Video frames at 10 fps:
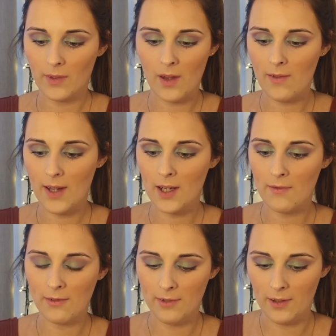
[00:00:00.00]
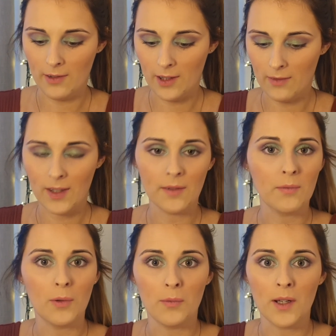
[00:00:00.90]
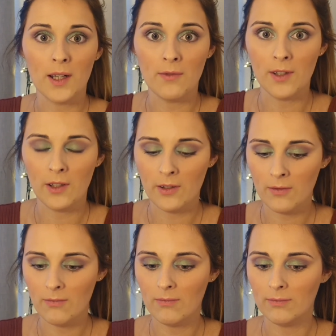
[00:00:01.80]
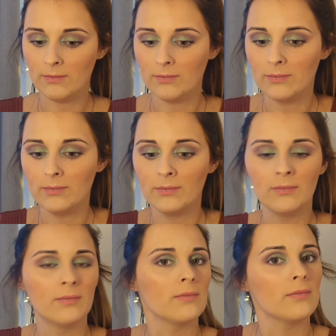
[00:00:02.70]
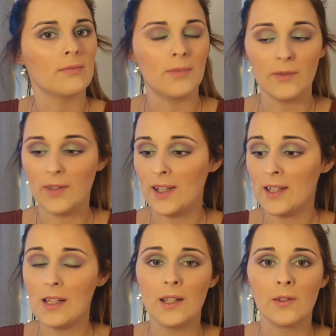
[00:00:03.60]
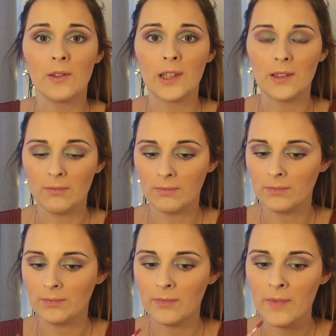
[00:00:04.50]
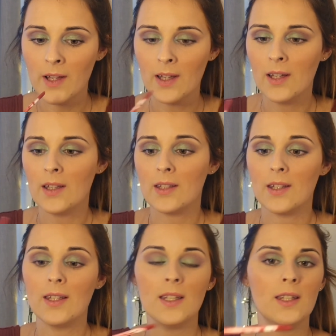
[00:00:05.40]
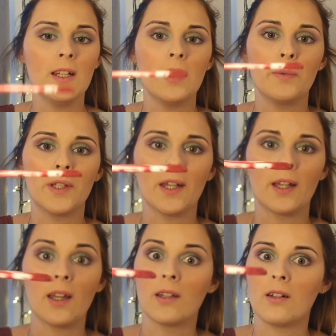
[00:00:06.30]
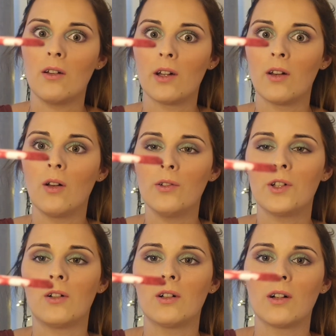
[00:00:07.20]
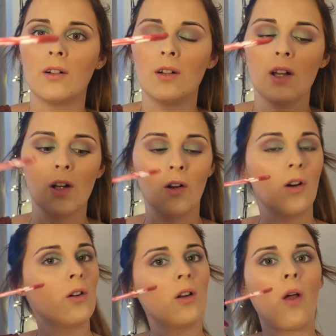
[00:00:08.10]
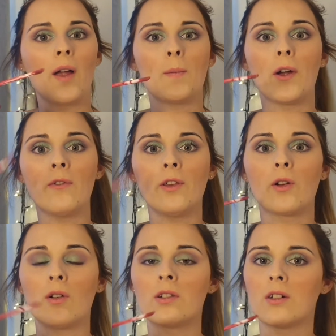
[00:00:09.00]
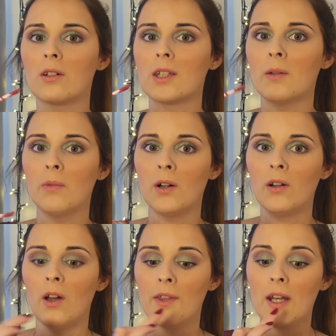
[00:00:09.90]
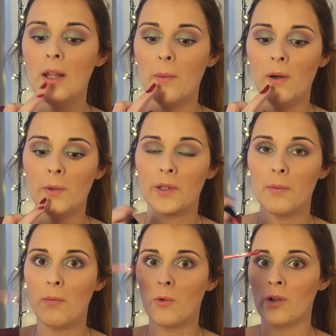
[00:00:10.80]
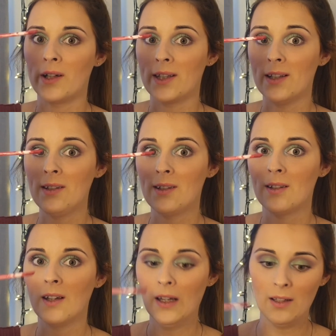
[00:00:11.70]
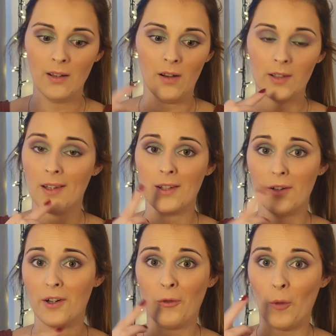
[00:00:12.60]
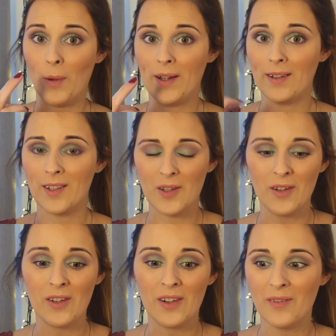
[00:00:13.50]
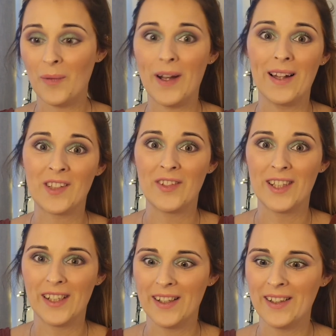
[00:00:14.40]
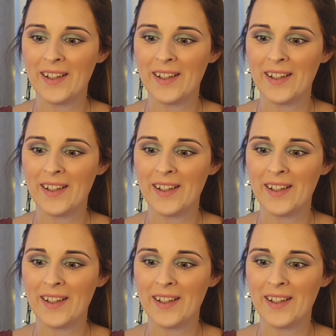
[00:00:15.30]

I've had everything on it. I've had to put my Nivea and Vaseline on it. So this is the lipstick. It is like a lot darker. But online, both of the colours looked similar. Like the lip liner was a bit more like this, because I don't go for pinks. You learned from my last video.